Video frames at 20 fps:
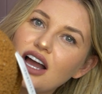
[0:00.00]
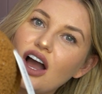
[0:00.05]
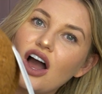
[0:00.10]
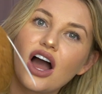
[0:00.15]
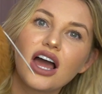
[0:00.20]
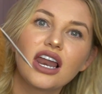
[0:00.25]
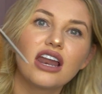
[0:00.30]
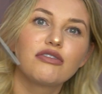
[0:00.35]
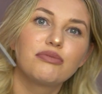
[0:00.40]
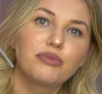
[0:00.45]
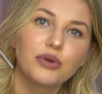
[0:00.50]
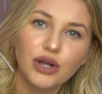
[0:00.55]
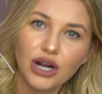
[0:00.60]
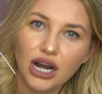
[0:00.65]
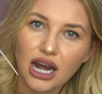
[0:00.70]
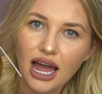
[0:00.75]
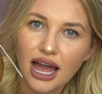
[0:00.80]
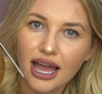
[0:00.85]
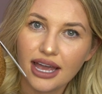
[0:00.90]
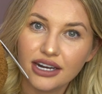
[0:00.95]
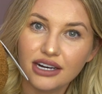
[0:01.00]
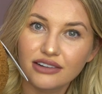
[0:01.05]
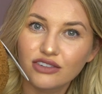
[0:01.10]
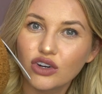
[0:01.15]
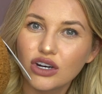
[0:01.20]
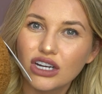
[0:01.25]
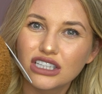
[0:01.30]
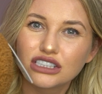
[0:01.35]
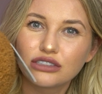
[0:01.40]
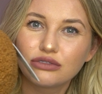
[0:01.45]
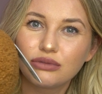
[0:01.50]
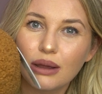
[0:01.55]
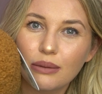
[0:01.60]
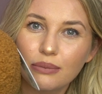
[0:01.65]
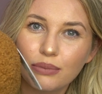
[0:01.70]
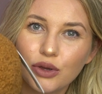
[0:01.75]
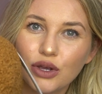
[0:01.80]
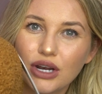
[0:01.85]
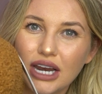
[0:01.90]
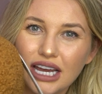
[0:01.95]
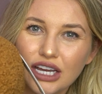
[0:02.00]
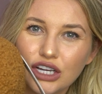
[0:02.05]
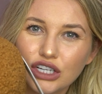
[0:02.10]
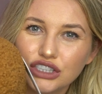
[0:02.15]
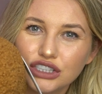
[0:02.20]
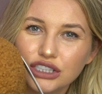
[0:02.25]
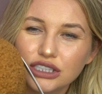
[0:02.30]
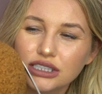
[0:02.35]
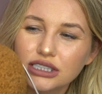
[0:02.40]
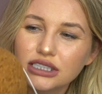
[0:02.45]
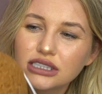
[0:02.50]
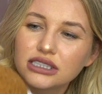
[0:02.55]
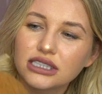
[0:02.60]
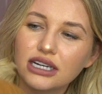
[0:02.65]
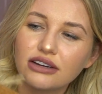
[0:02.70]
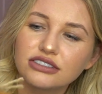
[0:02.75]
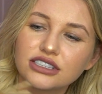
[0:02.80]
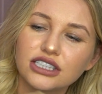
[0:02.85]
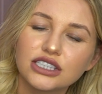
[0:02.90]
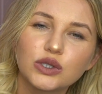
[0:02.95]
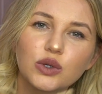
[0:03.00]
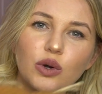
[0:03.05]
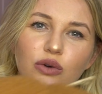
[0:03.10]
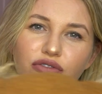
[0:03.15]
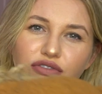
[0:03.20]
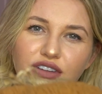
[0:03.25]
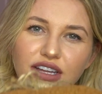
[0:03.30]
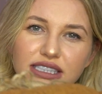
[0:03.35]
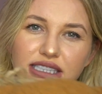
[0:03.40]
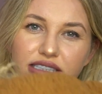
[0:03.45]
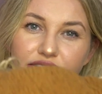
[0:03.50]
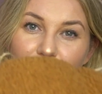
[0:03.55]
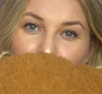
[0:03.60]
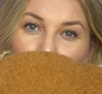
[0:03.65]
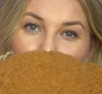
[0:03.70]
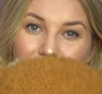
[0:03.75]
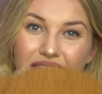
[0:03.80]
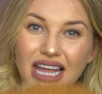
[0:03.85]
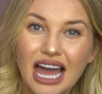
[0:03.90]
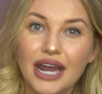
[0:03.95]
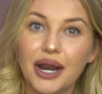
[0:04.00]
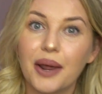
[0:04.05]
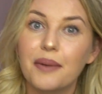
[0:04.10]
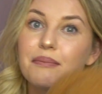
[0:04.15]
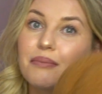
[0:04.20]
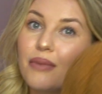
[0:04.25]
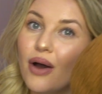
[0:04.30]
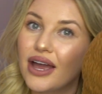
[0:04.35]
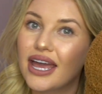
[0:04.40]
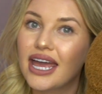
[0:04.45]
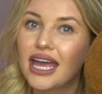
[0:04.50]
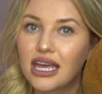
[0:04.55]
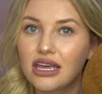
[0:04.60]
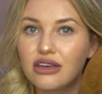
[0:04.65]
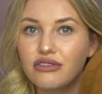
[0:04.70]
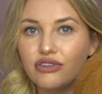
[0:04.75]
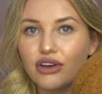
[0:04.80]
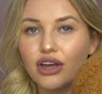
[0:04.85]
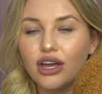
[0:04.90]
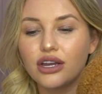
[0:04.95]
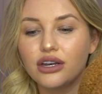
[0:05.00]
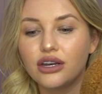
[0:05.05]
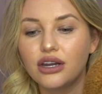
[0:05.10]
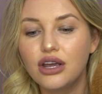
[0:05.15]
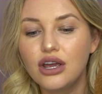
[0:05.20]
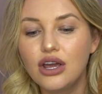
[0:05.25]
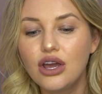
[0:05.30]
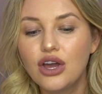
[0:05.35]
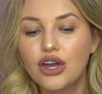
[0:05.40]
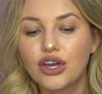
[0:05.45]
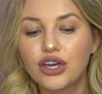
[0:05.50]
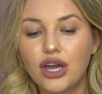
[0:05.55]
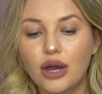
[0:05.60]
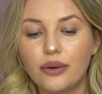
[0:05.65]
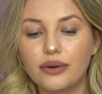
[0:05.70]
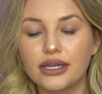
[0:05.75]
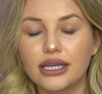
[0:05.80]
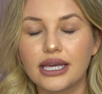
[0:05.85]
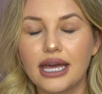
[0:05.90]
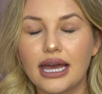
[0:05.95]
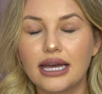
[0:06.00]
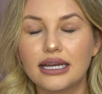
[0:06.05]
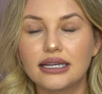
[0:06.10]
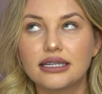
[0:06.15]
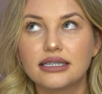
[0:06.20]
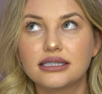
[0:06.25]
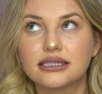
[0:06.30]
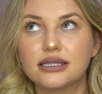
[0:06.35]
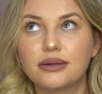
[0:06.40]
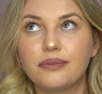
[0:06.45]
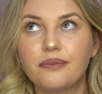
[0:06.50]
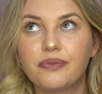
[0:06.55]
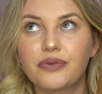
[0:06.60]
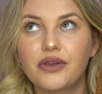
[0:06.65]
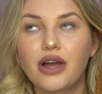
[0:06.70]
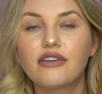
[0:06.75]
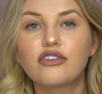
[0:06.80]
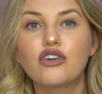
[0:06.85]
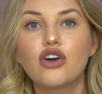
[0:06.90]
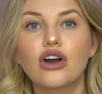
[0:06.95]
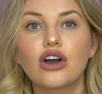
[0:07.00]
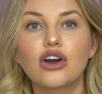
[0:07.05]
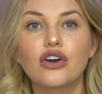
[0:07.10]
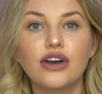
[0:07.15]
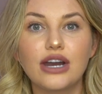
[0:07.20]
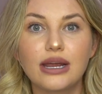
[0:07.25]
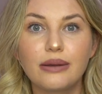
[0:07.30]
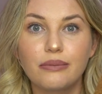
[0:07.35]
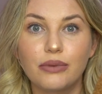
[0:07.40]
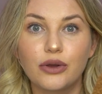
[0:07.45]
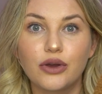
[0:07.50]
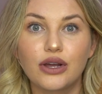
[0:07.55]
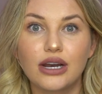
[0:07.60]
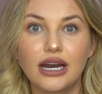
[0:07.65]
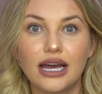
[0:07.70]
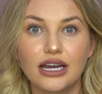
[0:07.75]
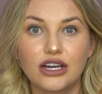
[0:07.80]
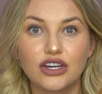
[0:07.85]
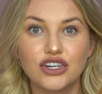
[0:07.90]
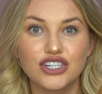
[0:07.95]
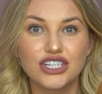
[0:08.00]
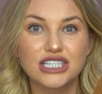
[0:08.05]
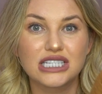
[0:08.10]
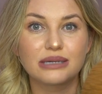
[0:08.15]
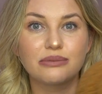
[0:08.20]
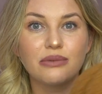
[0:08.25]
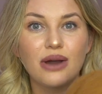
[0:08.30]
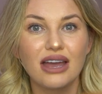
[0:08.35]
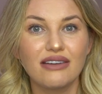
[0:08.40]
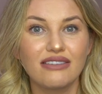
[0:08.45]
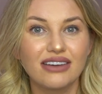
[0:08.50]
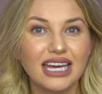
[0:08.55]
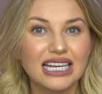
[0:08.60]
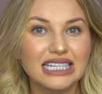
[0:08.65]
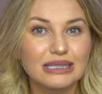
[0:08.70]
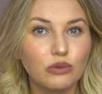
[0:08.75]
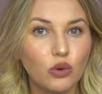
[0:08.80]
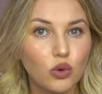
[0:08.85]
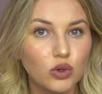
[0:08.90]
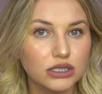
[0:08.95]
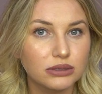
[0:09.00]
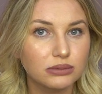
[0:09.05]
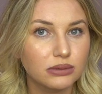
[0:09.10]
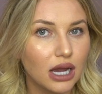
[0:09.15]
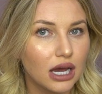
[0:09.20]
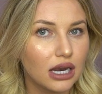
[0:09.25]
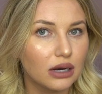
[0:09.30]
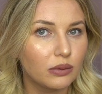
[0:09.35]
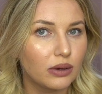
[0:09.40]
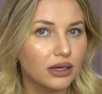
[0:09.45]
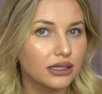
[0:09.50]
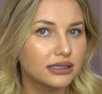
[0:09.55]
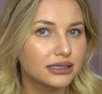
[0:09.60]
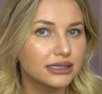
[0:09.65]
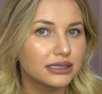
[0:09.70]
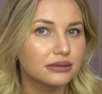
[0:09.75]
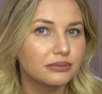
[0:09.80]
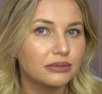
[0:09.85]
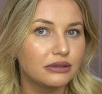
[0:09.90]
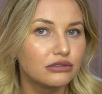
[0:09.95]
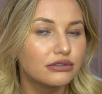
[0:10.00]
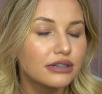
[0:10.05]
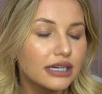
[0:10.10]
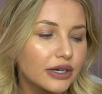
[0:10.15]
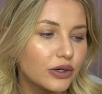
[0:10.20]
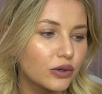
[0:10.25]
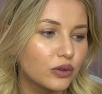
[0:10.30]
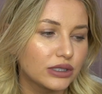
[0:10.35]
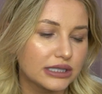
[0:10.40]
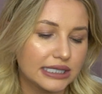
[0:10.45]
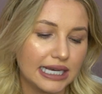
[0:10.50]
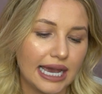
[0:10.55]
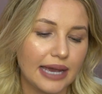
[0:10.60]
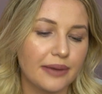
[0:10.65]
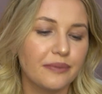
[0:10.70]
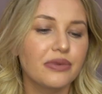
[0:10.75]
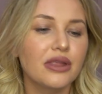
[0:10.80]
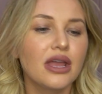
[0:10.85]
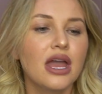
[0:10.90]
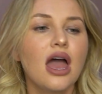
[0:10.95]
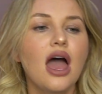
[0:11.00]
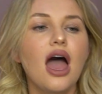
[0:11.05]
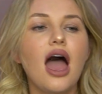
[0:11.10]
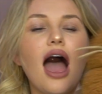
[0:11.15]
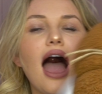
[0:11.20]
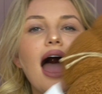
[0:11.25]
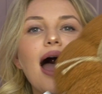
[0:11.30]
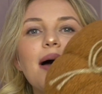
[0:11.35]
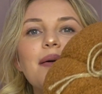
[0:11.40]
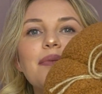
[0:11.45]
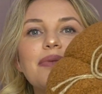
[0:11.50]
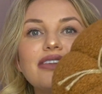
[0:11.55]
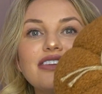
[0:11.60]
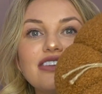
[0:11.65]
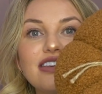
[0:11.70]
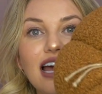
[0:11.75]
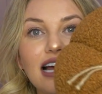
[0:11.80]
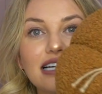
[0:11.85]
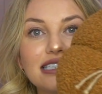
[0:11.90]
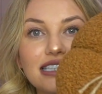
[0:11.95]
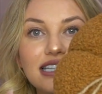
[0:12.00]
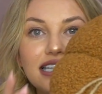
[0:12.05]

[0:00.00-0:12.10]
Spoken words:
I love boucle, and I've got lots of like boucle cushions and stuff, so it sort of fits in really well with that. And I might even go and get some, I've got cream boucle cushions, I might even get some autumn colour ones. Be really naughty. So yeah, so